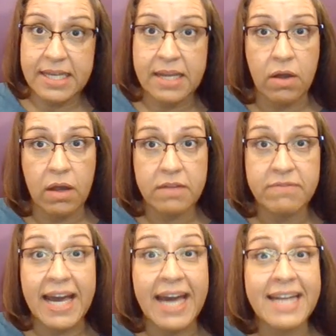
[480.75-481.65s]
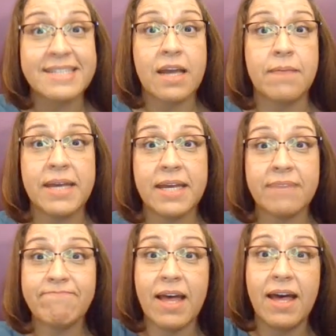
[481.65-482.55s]
And all of that is
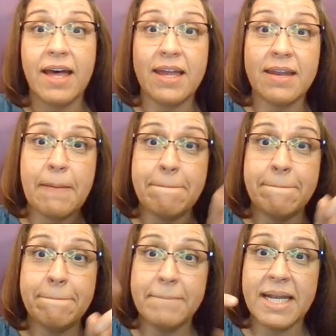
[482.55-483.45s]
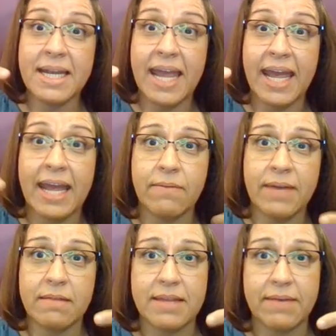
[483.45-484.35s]
coming on Monday.
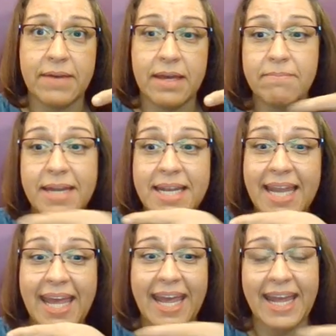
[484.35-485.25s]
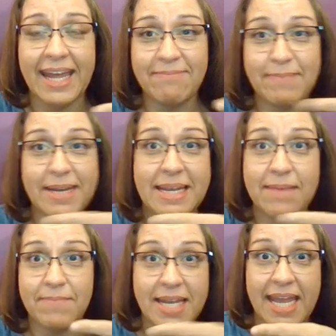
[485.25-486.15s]
Wait, that way.
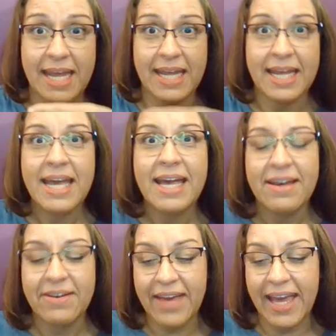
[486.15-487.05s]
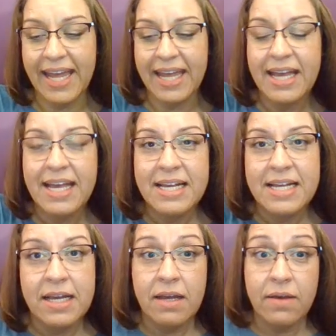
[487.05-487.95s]
Monday. Okay.
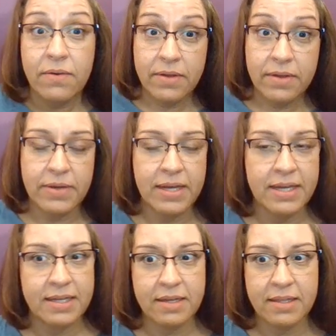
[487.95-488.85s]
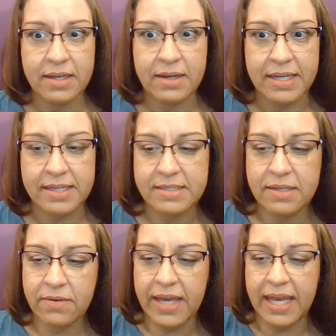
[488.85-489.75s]
Woo! There it is.
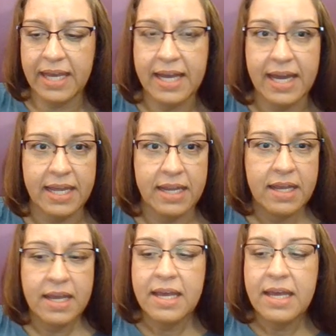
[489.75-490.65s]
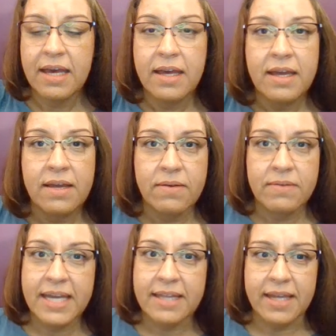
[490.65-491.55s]
Okay, got it.
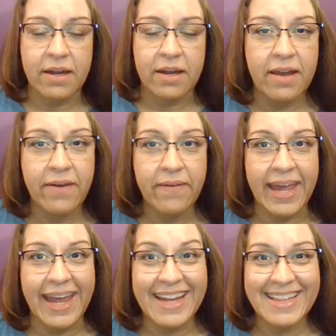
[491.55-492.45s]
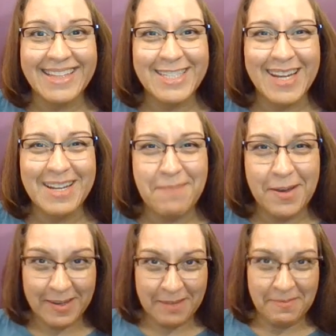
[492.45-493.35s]
Getting there. Okay, let's talk
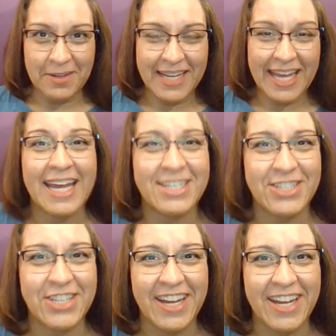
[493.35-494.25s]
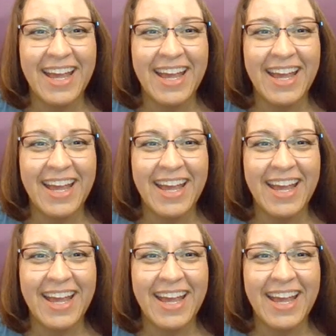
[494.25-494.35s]
about communication.